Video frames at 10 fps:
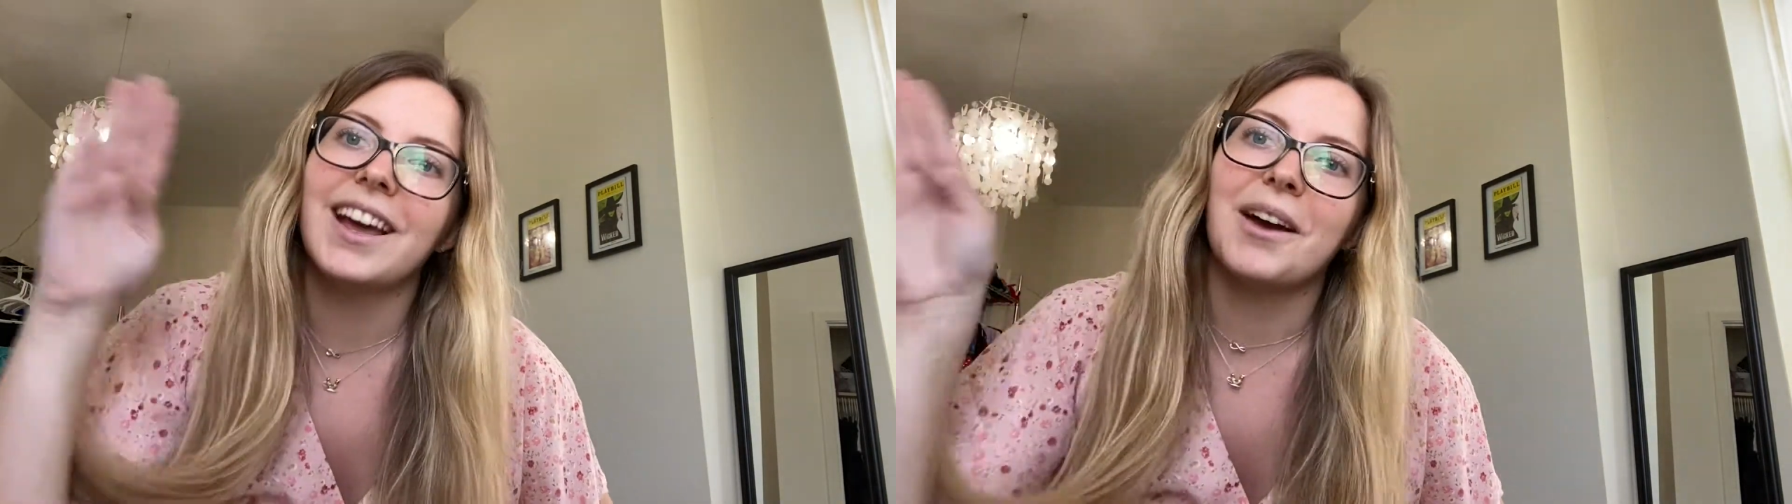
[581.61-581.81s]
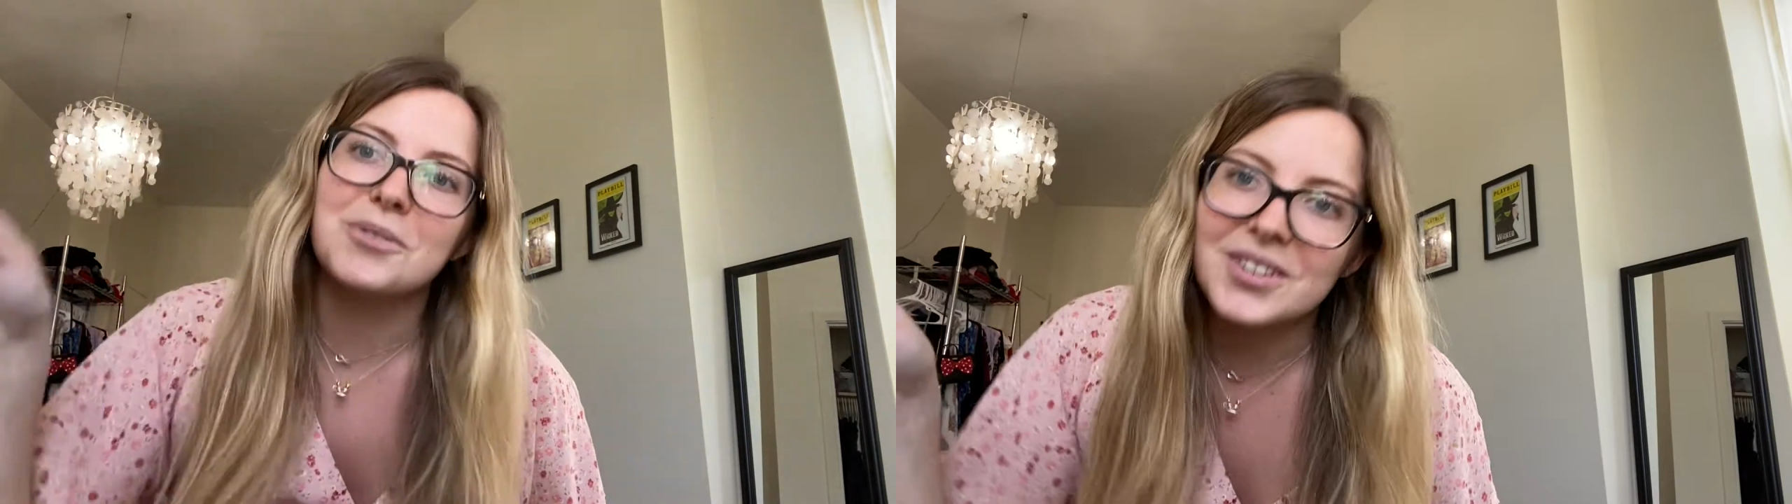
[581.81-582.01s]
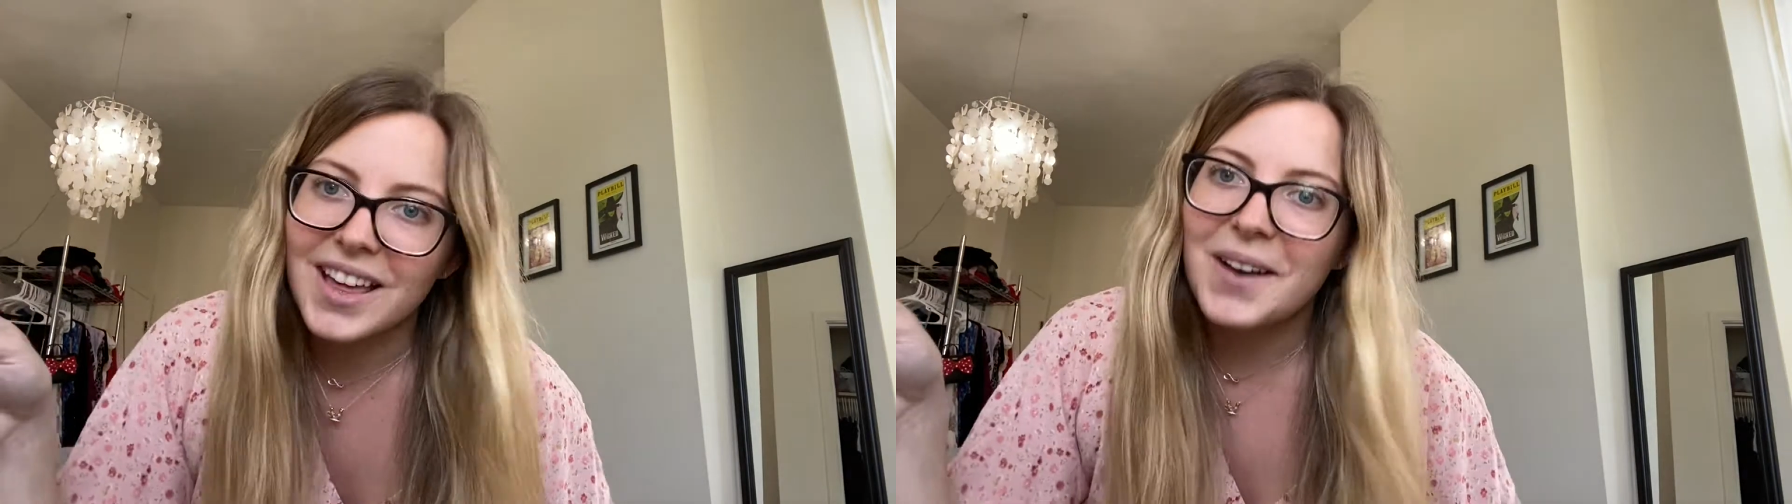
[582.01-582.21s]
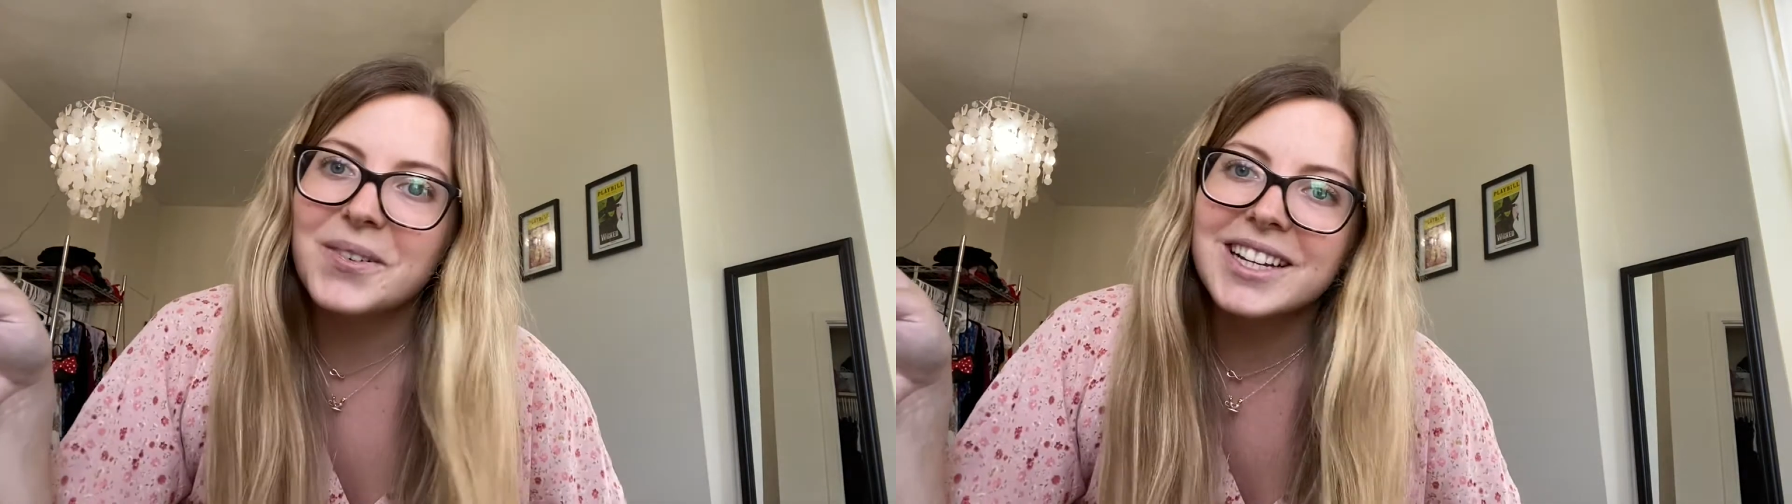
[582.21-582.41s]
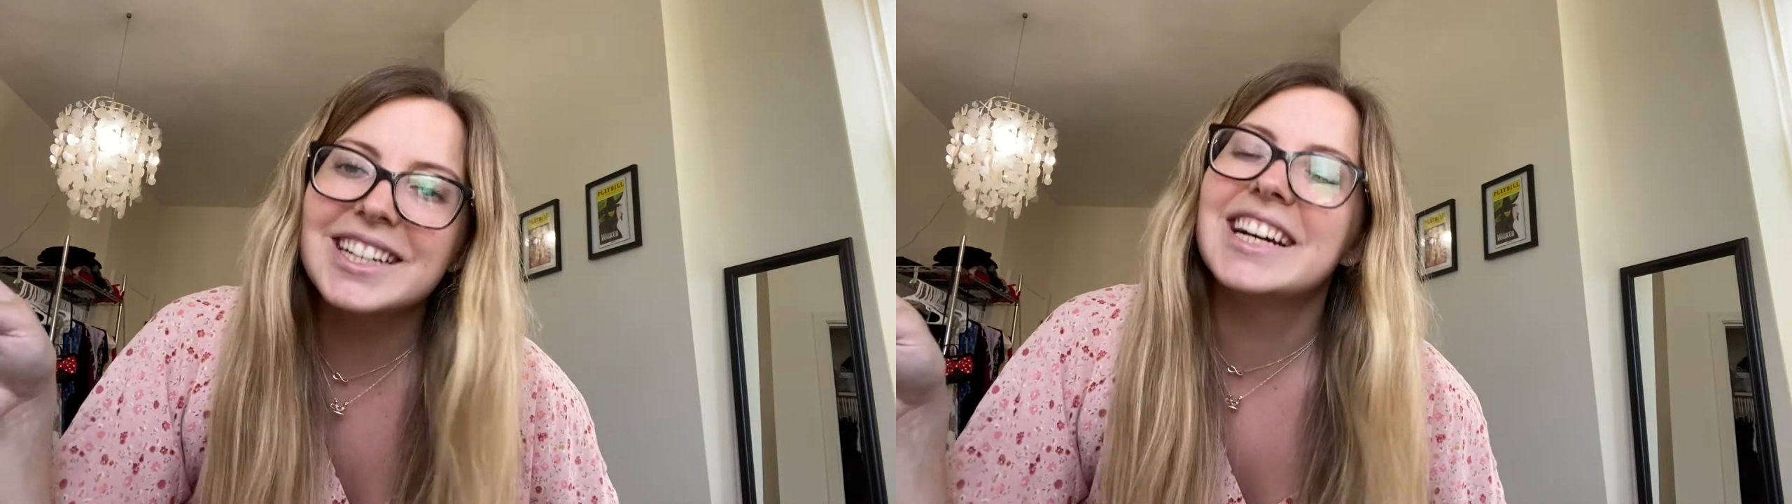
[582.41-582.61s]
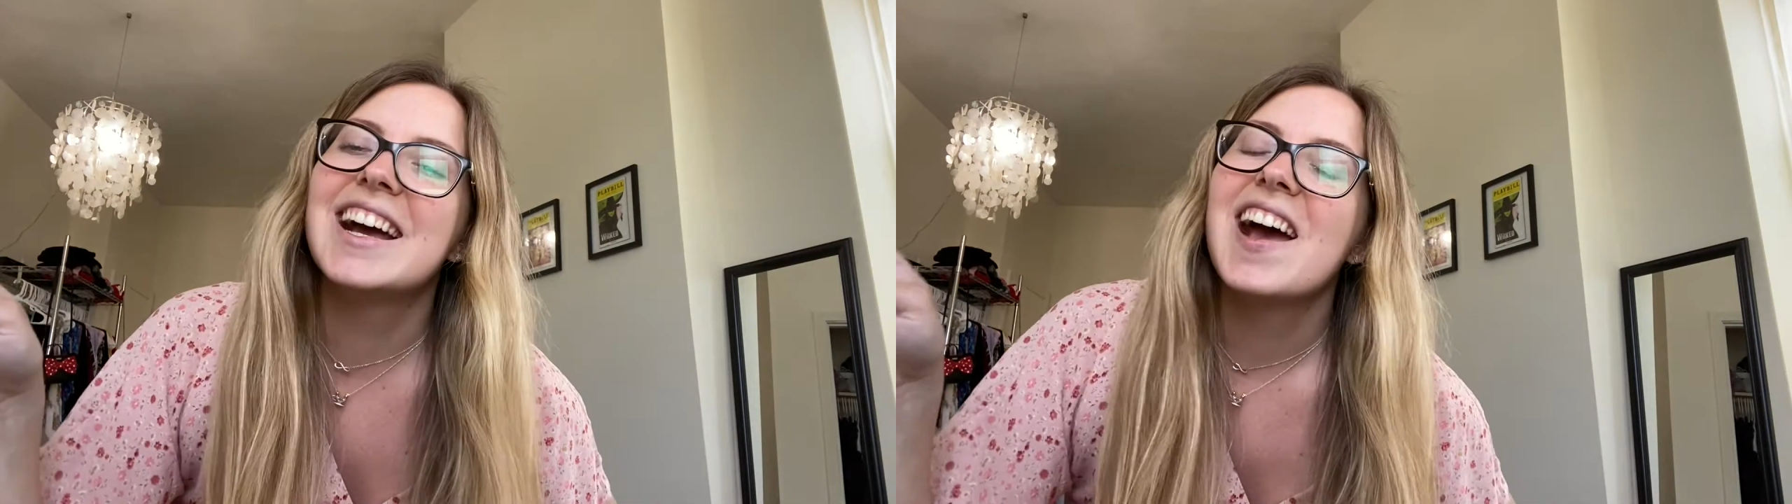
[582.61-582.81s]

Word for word: after that one,